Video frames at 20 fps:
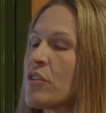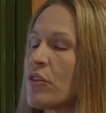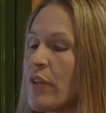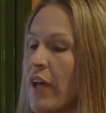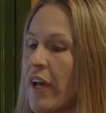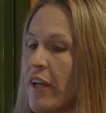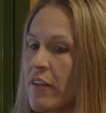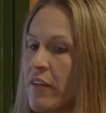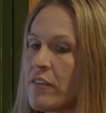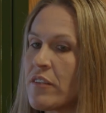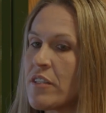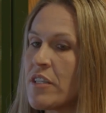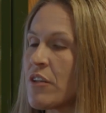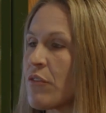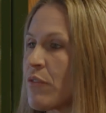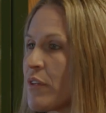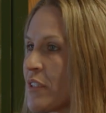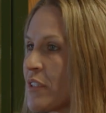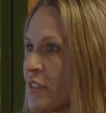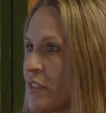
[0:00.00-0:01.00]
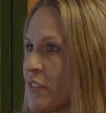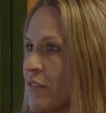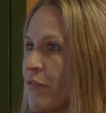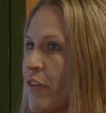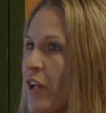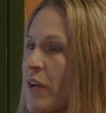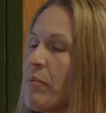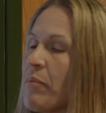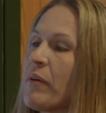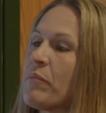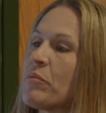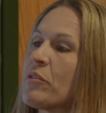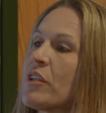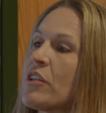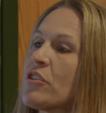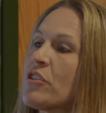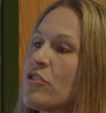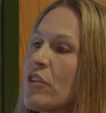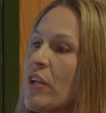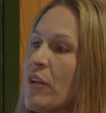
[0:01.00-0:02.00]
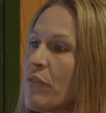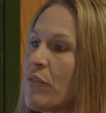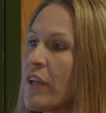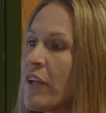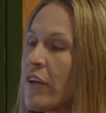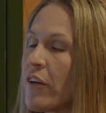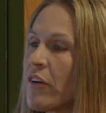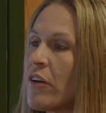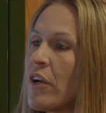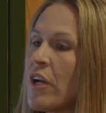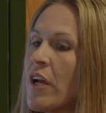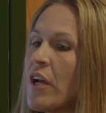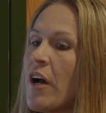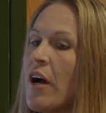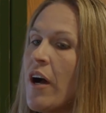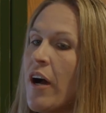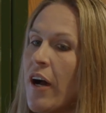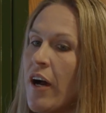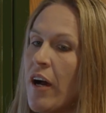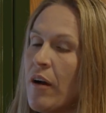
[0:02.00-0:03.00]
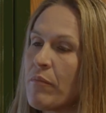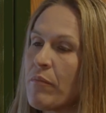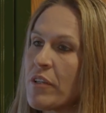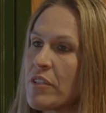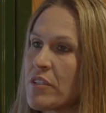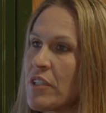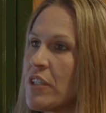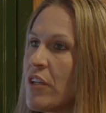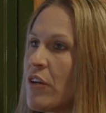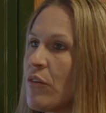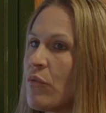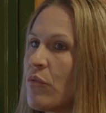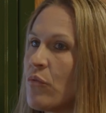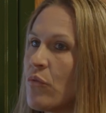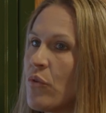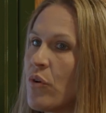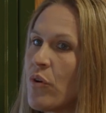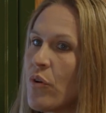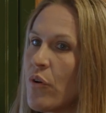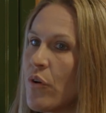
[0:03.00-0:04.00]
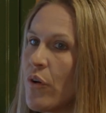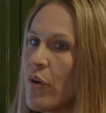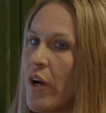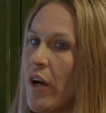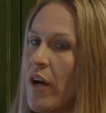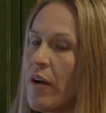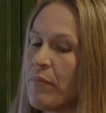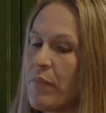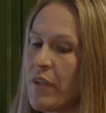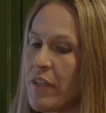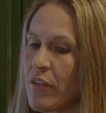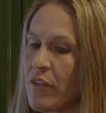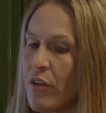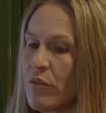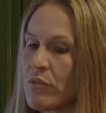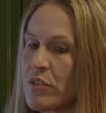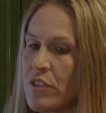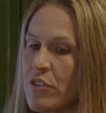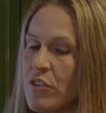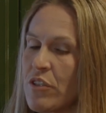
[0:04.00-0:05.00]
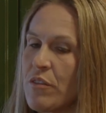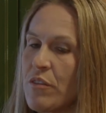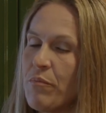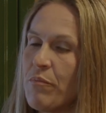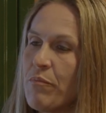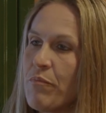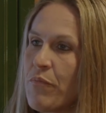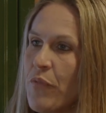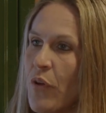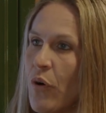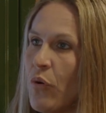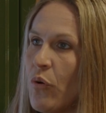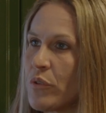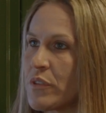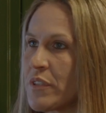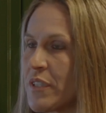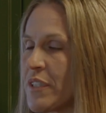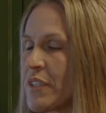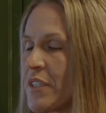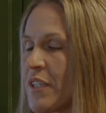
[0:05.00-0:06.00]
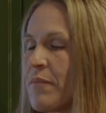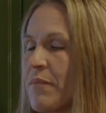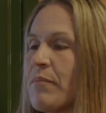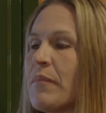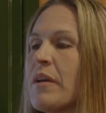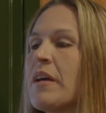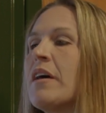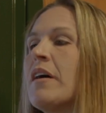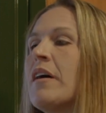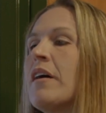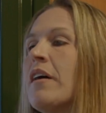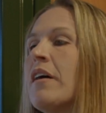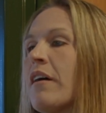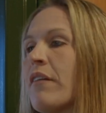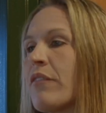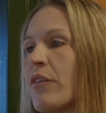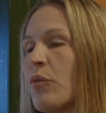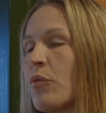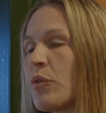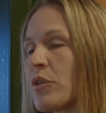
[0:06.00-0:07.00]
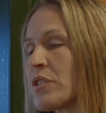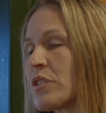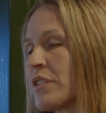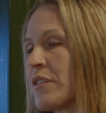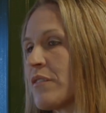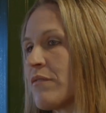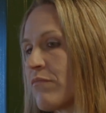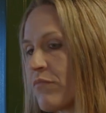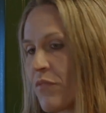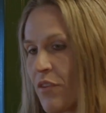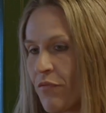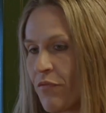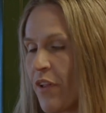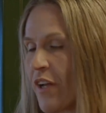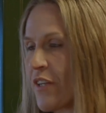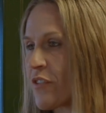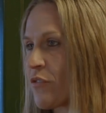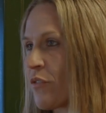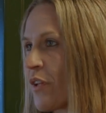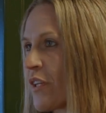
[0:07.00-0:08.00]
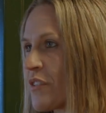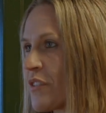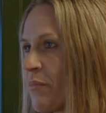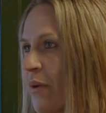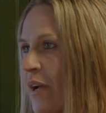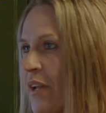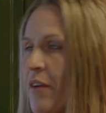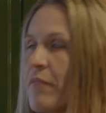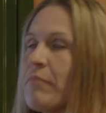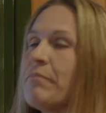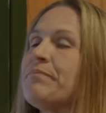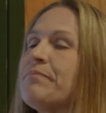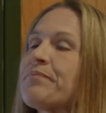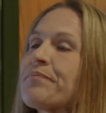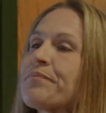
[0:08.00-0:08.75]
so that decreases the fly population out there because they don't, it goes into the whole system of the horse, and the flies don't like to bite them.